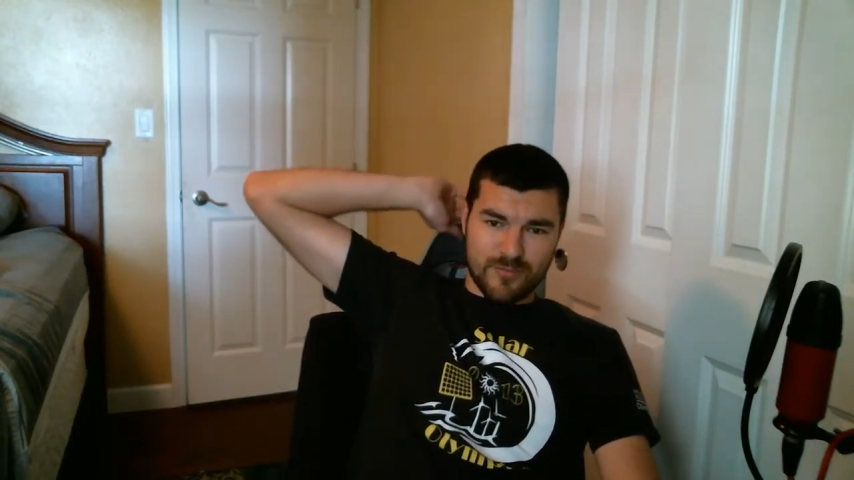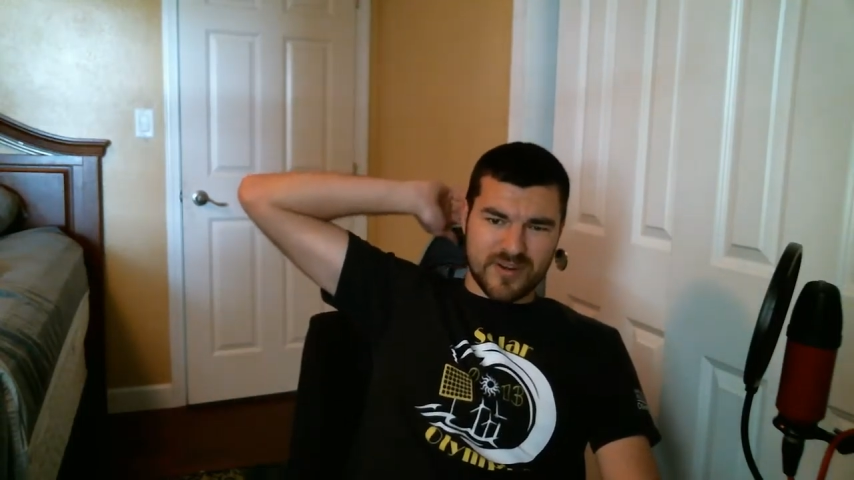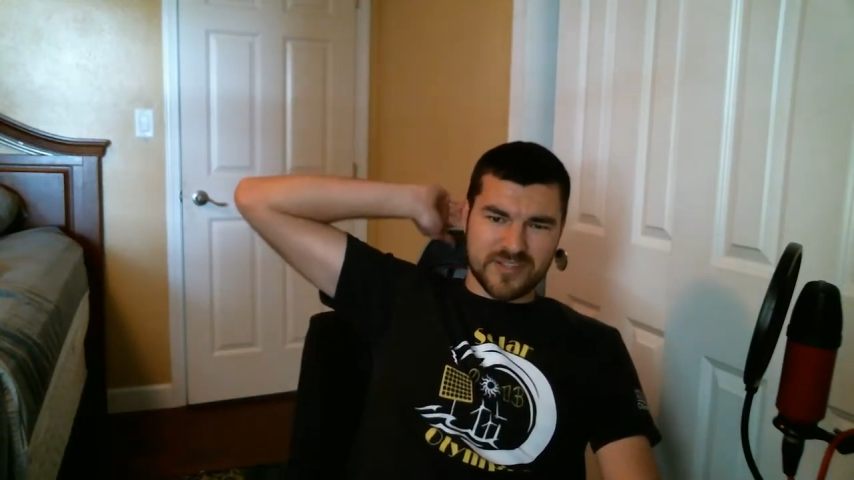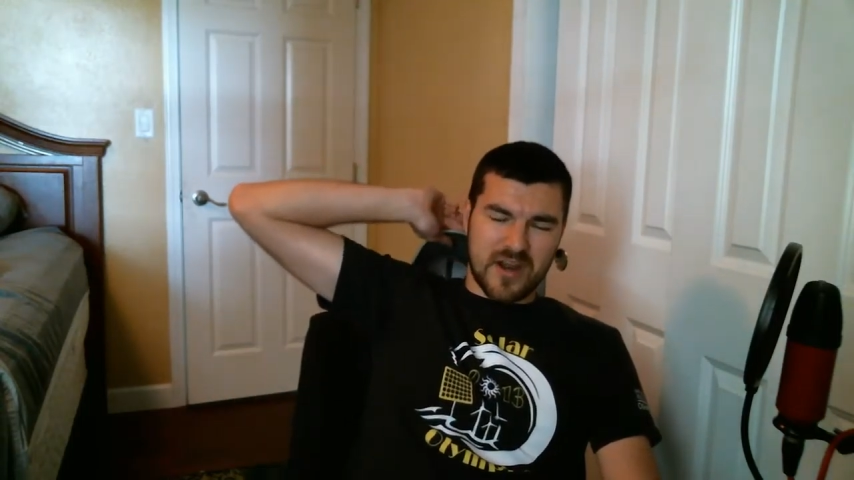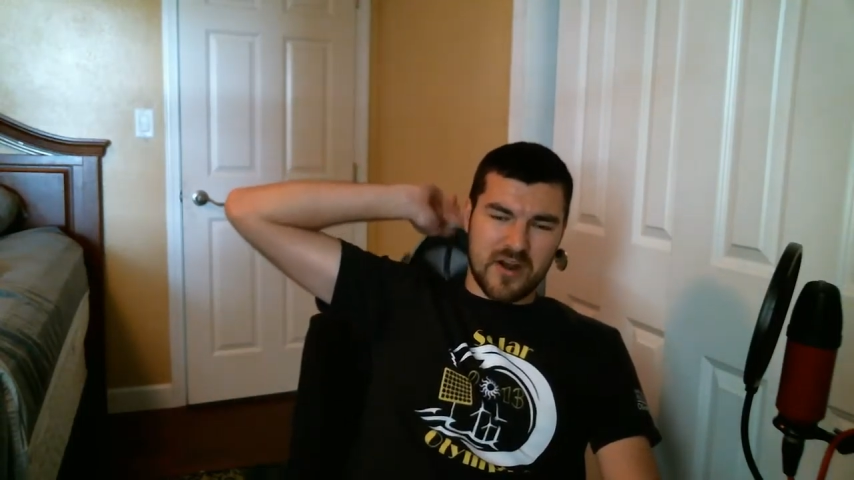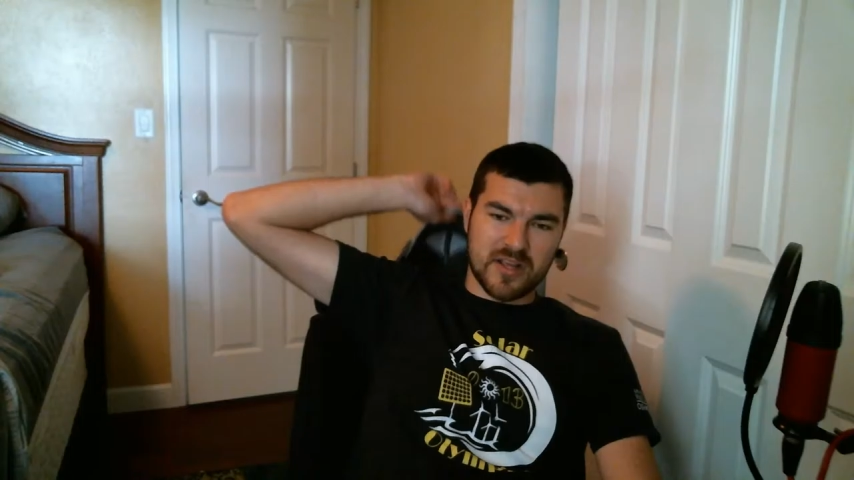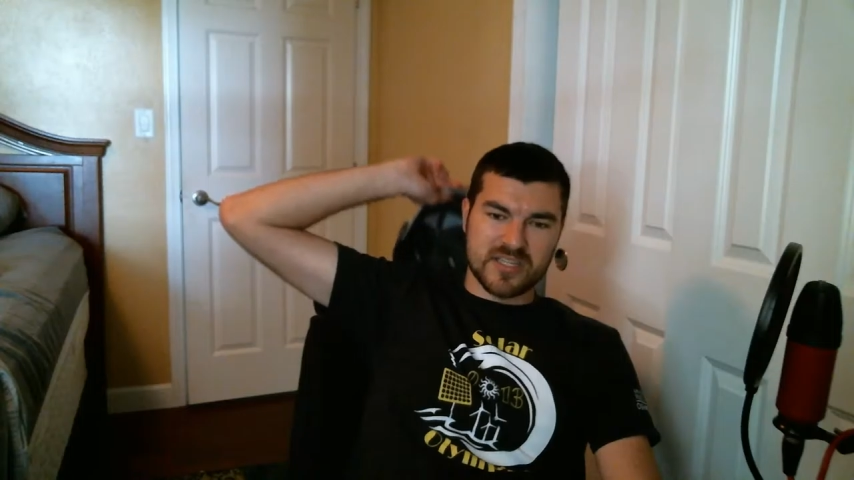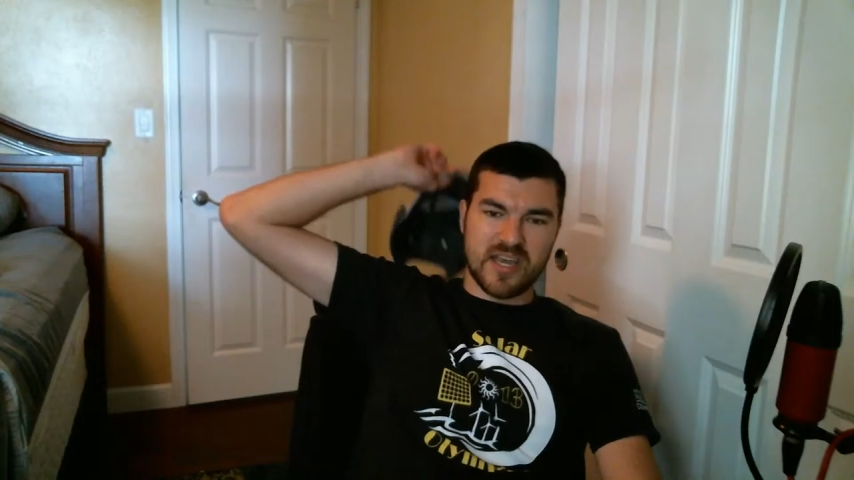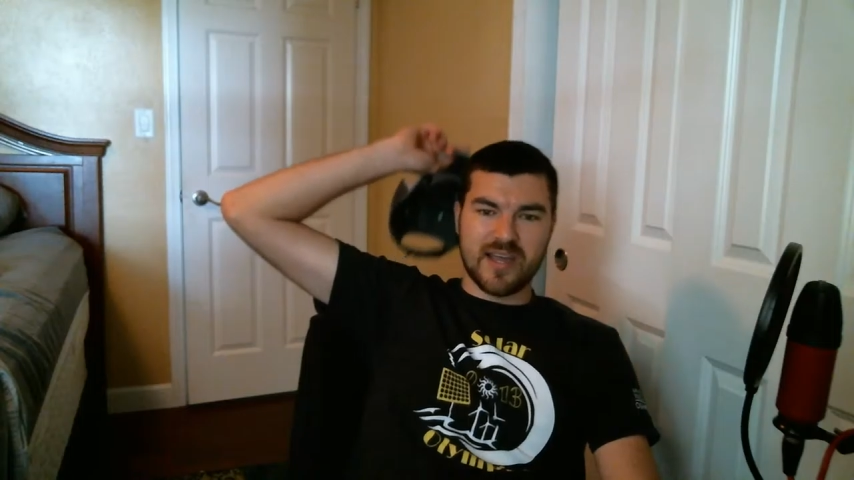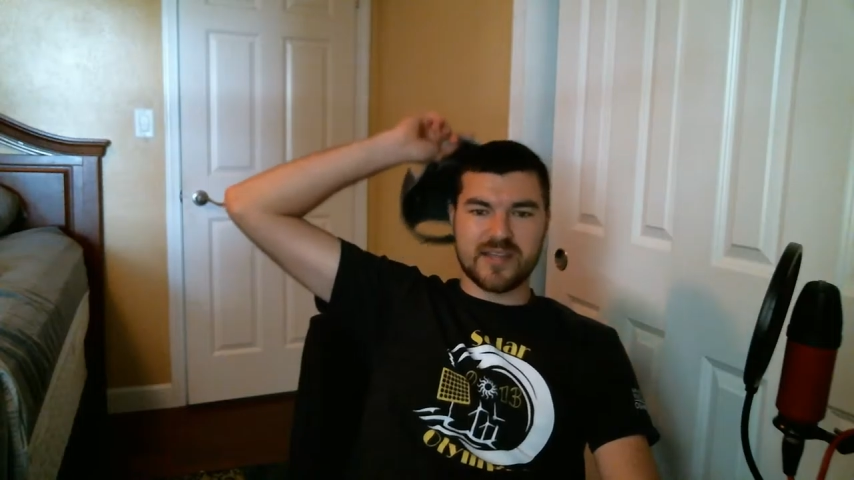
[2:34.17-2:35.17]
Prison
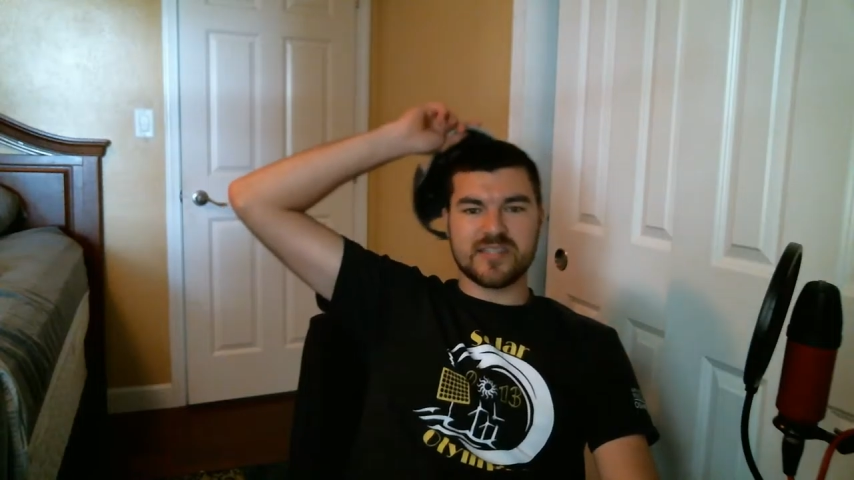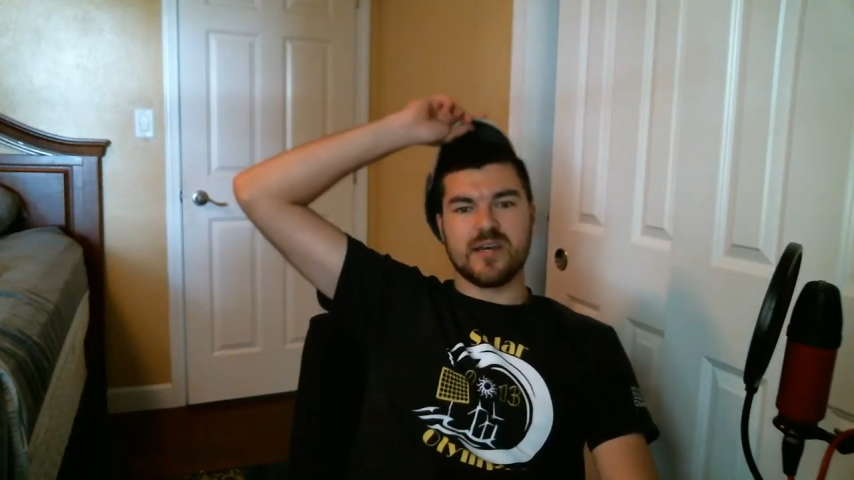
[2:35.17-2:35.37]
Architect.